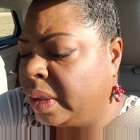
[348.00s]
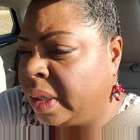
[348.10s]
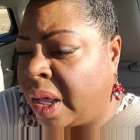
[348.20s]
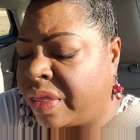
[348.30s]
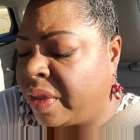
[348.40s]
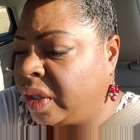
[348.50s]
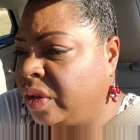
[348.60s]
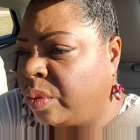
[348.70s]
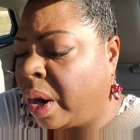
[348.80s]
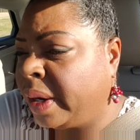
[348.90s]
And I thank
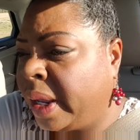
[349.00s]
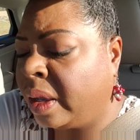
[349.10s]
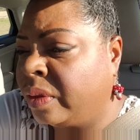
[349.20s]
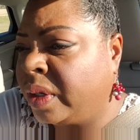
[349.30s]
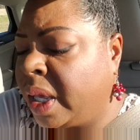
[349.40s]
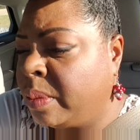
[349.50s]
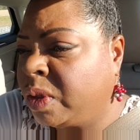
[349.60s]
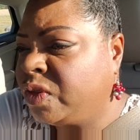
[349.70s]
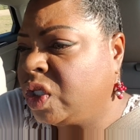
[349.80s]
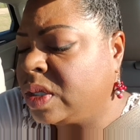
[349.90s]
you right now in the
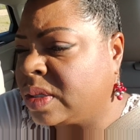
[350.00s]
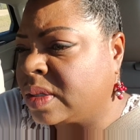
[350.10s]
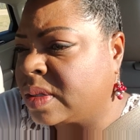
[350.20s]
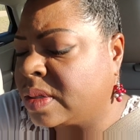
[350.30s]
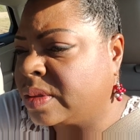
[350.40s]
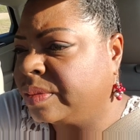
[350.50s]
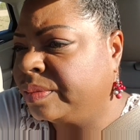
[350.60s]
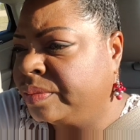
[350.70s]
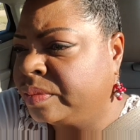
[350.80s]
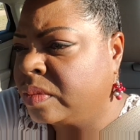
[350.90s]
name of Jesus.
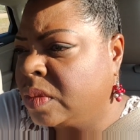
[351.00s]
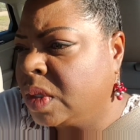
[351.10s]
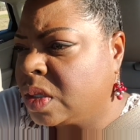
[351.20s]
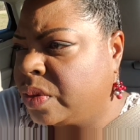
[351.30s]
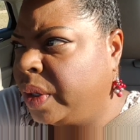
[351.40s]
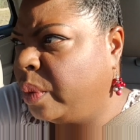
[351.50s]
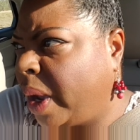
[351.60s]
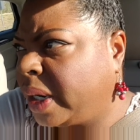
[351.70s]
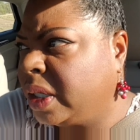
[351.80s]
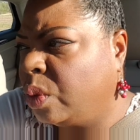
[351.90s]
So
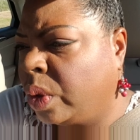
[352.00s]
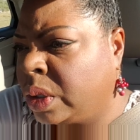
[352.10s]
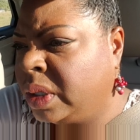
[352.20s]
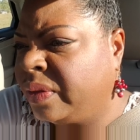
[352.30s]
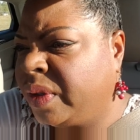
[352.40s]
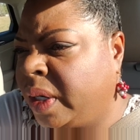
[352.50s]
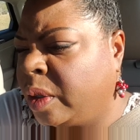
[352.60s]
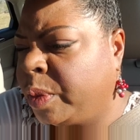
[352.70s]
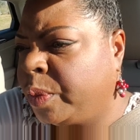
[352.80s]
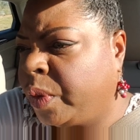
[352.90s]
anyway, I did want to lift that
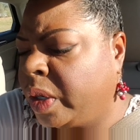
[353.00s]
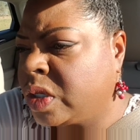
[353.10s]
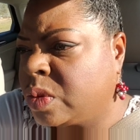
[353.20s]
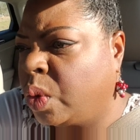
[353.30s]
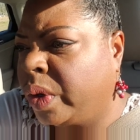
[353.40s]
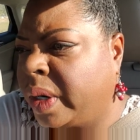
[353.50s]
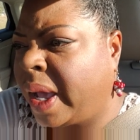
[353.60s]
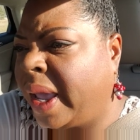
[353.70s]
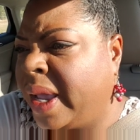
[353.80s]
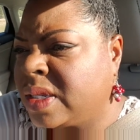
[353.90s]
up in prayer this morning.
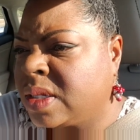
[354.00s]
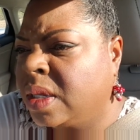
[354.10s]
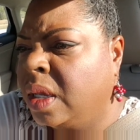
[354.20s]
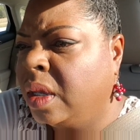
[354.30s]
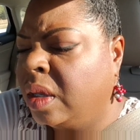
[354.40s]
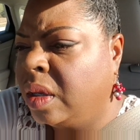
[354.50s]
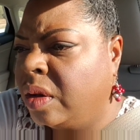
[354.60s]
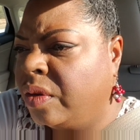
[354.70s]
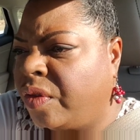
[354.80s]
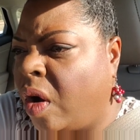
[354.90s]
I ask
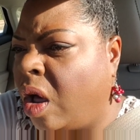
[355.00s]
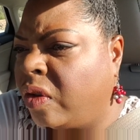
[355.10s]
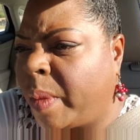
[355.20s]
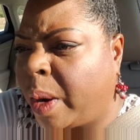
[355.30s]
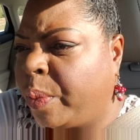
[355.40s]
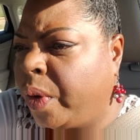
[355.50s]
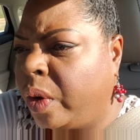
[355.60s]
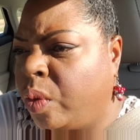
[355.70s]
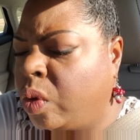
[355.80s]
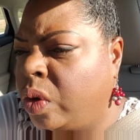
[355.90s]
for all of my
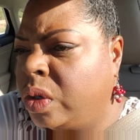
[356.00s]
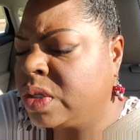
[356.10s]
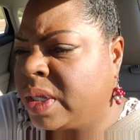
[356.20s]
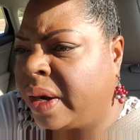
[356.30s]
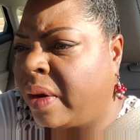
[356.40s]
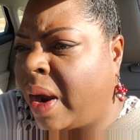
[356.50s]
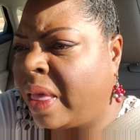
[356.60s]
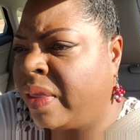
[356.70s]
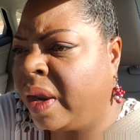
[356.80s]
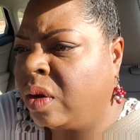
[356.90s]
prayer warriors that are
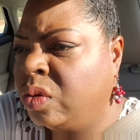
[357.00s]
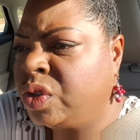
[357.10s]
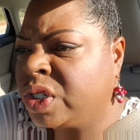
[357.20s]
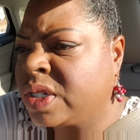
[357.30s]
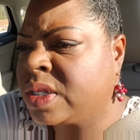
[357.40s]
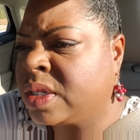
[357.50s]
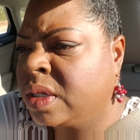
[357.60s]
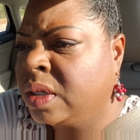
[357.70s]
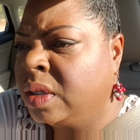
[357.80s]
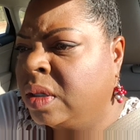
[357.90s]
out there who just,
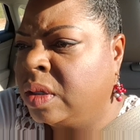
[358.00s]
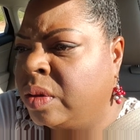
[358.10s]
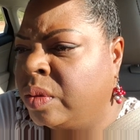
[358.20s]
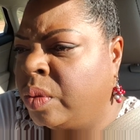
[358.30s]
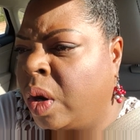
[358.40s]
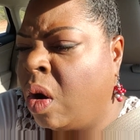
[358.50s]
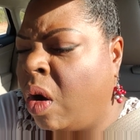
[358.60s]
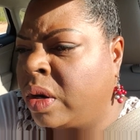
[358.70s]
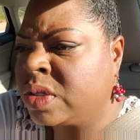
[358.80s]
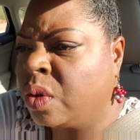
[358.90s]

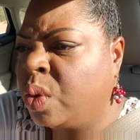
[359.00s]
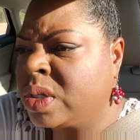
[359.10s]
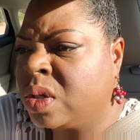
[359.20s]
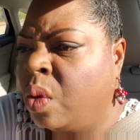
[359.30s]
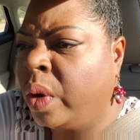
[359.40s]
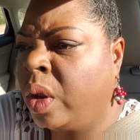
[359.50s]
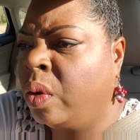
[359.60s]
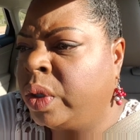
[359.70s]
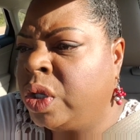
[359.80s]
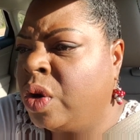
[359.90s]
regardless of what's going
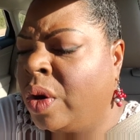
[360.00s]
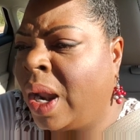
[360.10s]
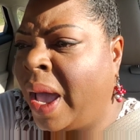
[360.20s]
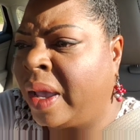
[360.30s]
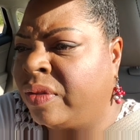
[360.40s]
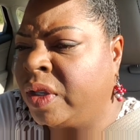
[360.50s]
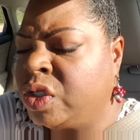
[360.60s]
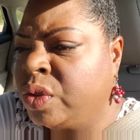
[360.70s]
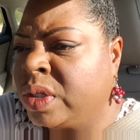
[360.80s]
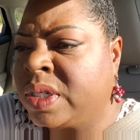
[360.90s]
on in your life,
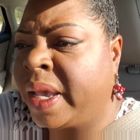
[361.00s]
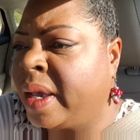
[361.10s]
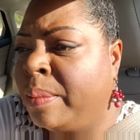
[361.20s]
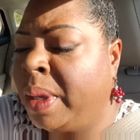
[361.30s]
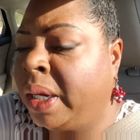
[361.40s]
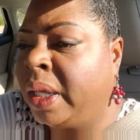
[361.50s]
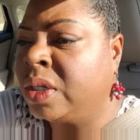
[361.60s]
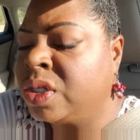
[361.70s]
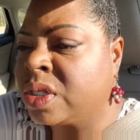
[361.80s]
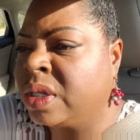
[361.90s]
that you can take a minute
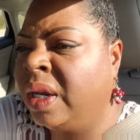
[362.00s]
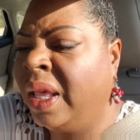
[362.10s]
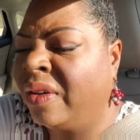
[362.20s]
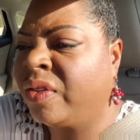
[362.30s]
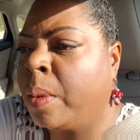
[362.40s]
and just lift